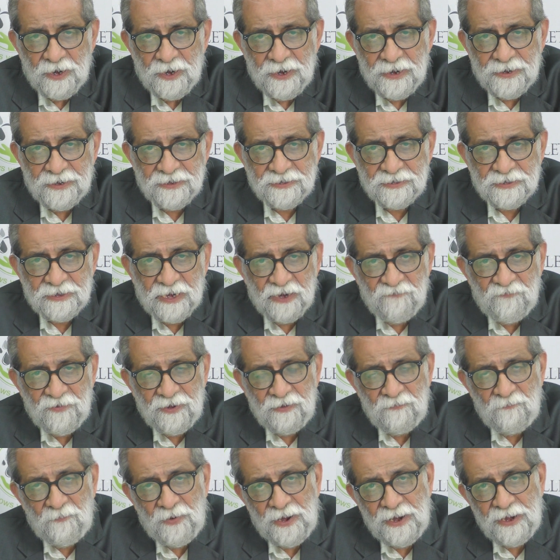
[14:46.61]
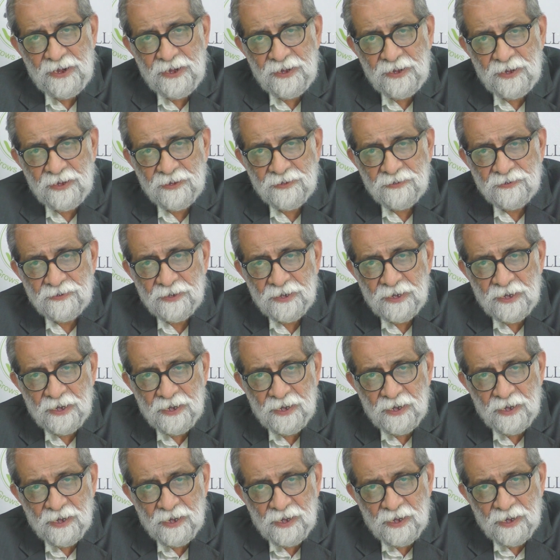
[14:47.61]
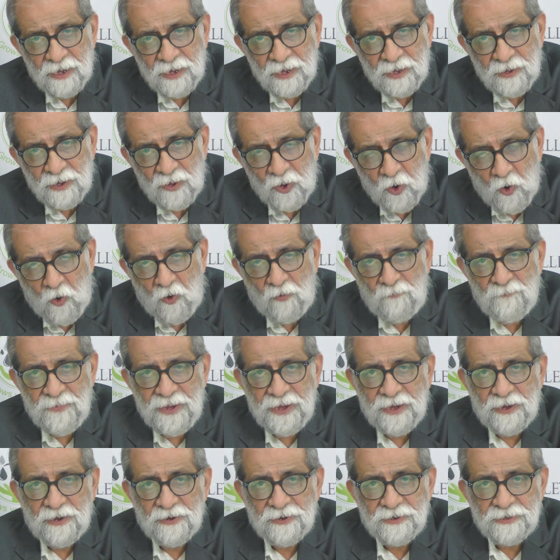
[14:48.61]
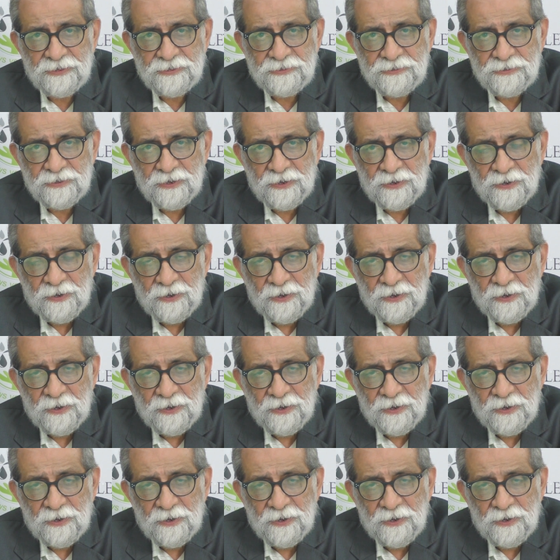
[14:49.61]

it is given by the lawmakers